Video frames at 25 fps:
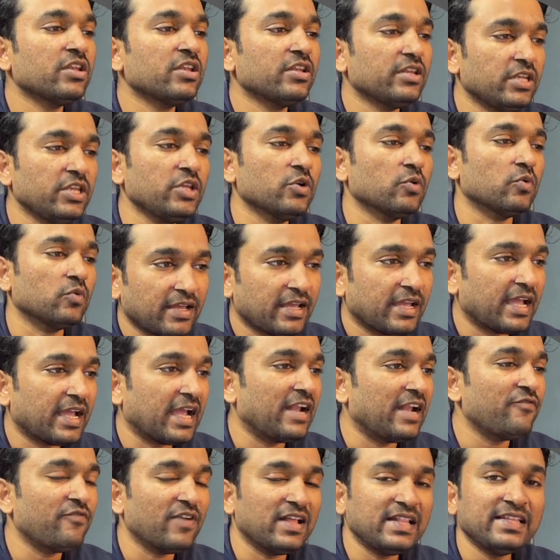new.
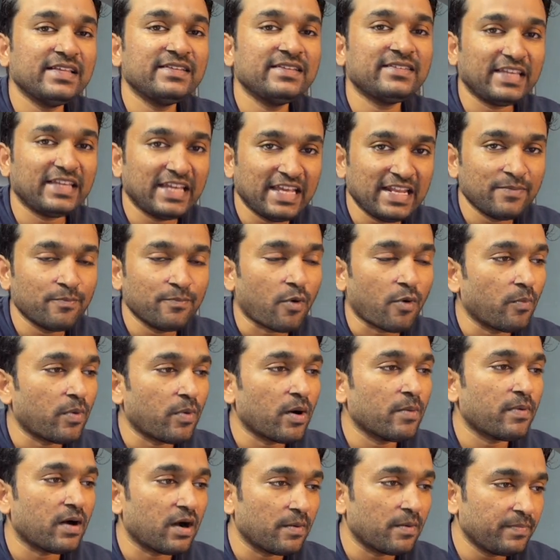And when this in
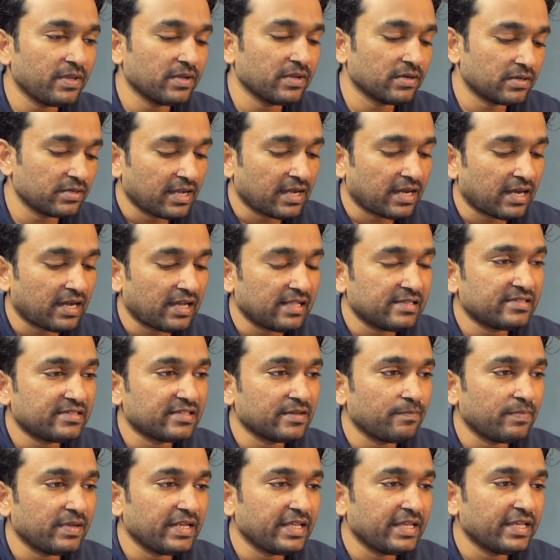pop-up appears, I'll
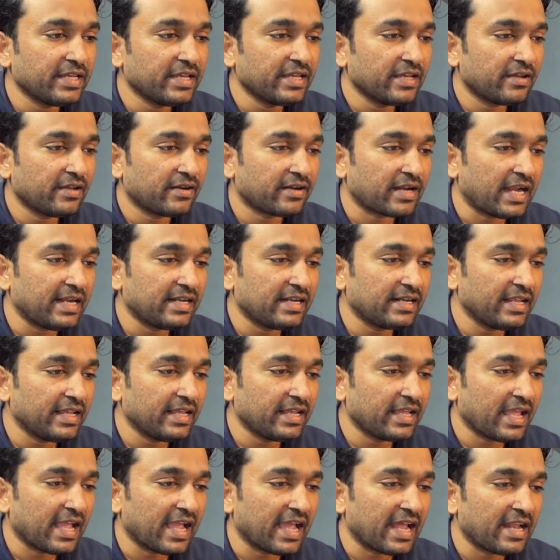simply right
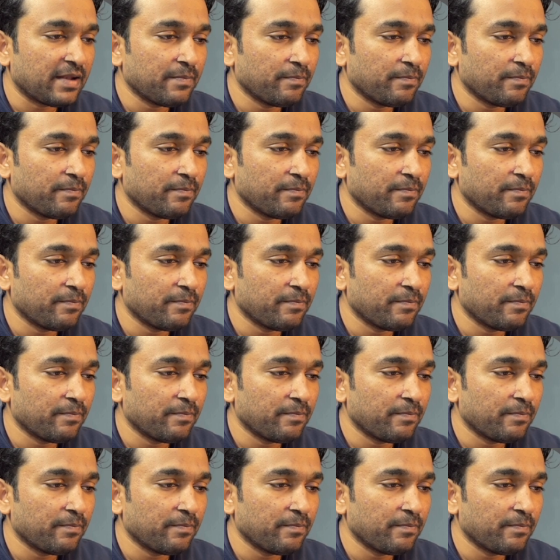click and